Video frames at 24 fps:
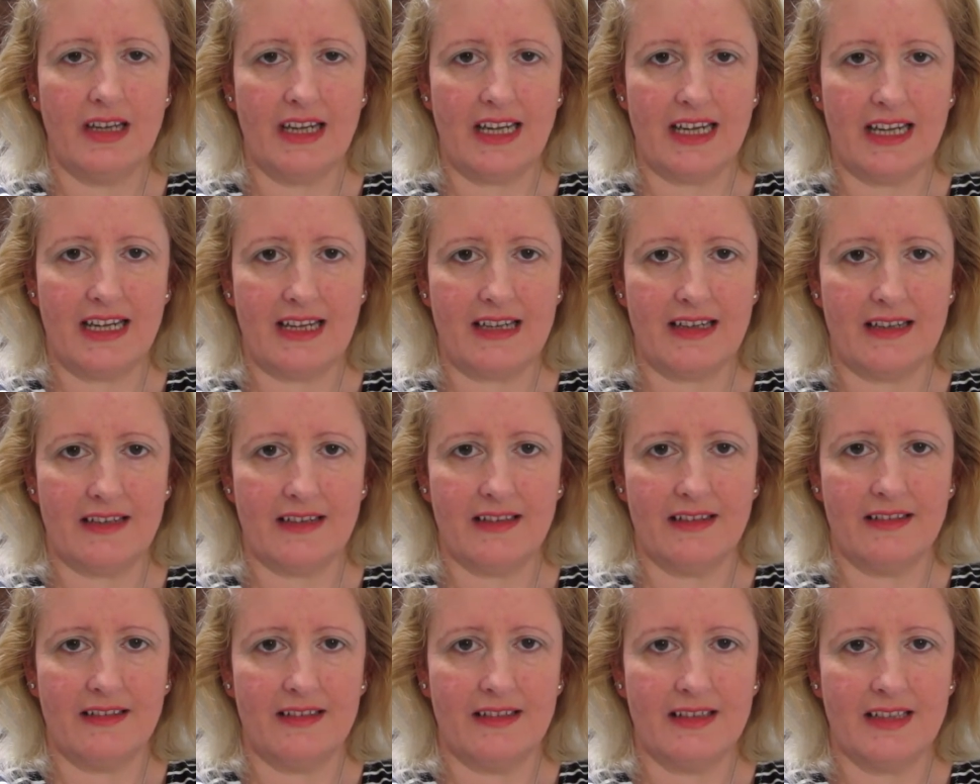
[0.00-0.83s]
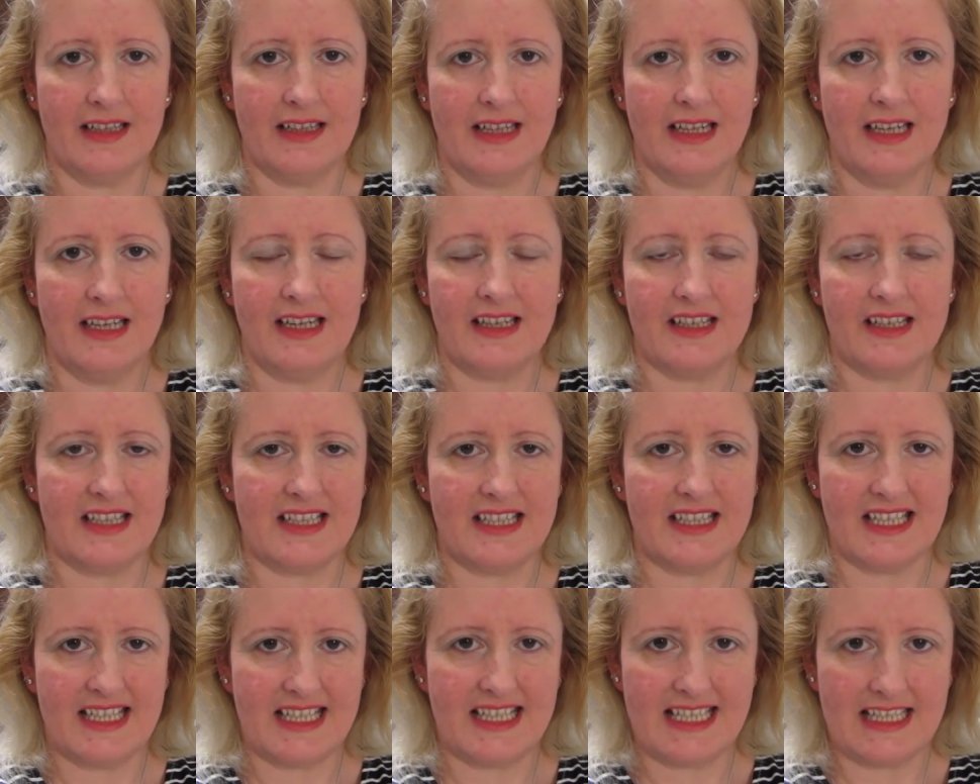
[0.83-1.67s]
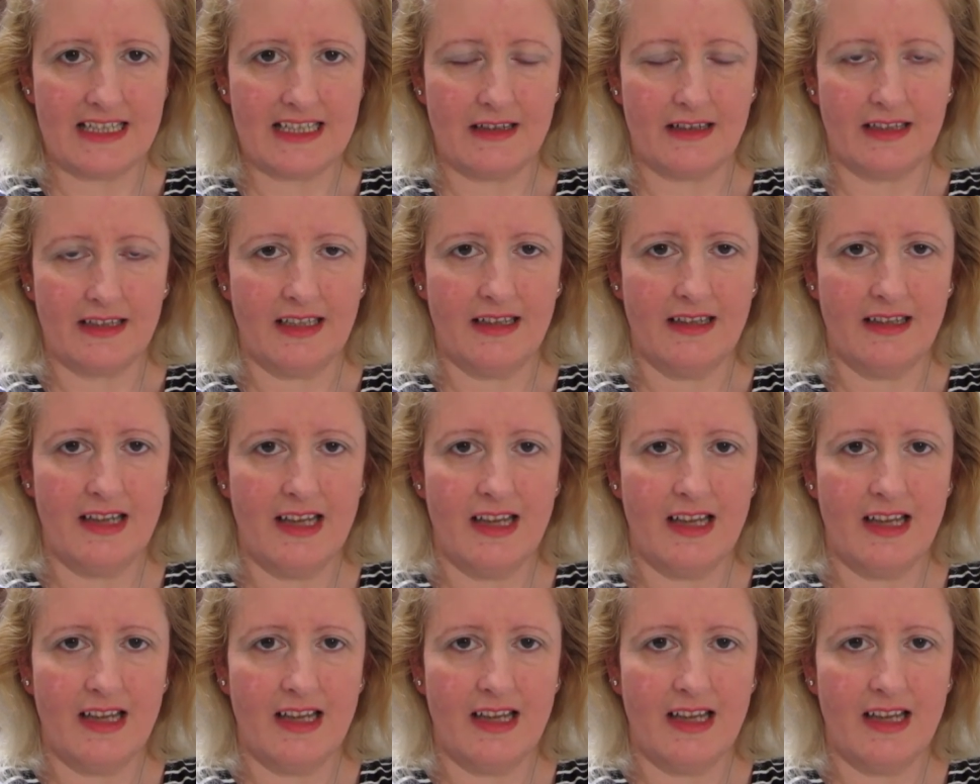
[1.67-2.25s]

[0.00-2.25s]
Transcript: and just a still.